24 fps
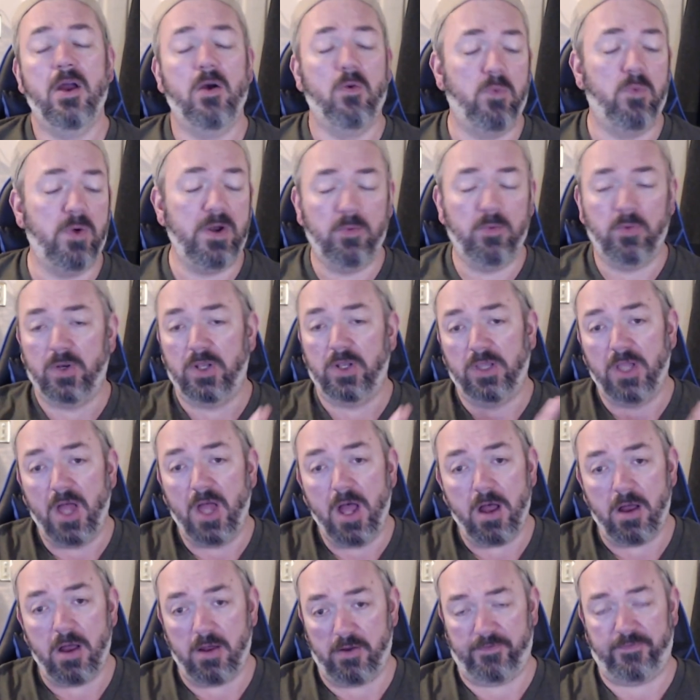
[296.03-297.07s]
we would
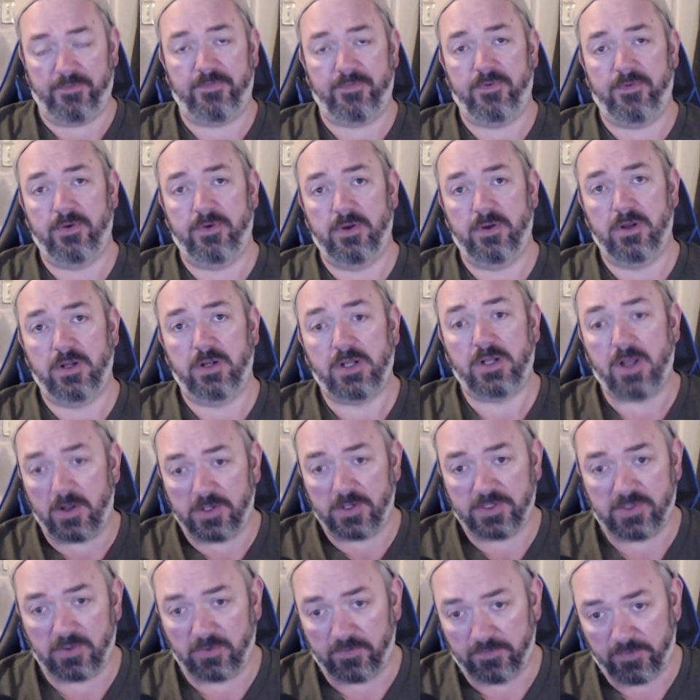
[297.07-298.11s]
love
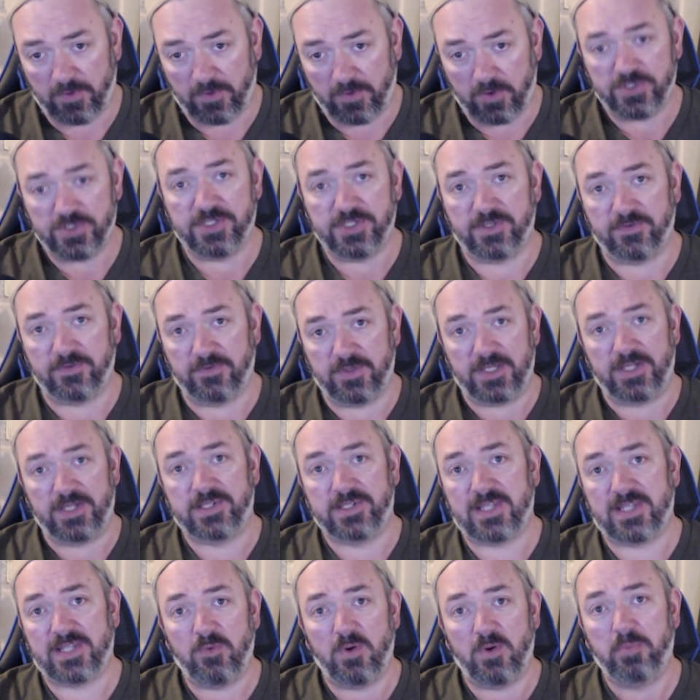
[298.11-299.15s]
console versions of these.
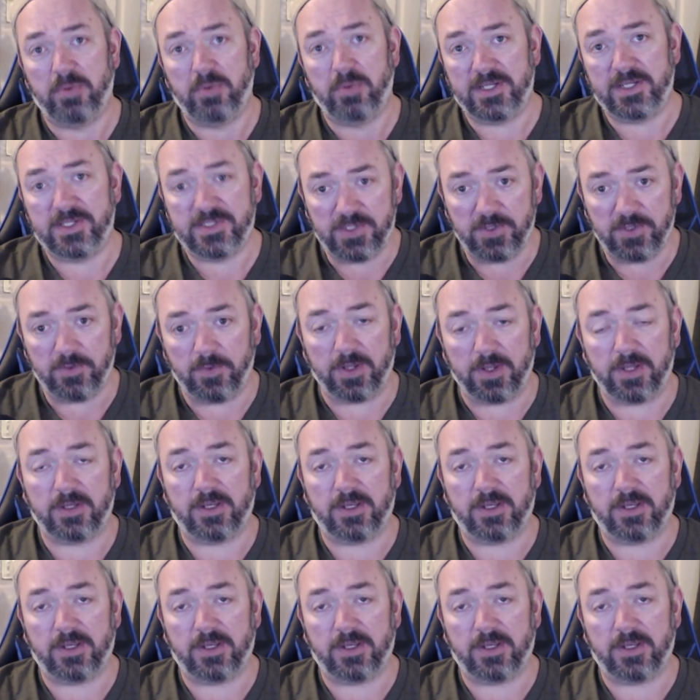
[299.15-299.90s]
Can we please do it?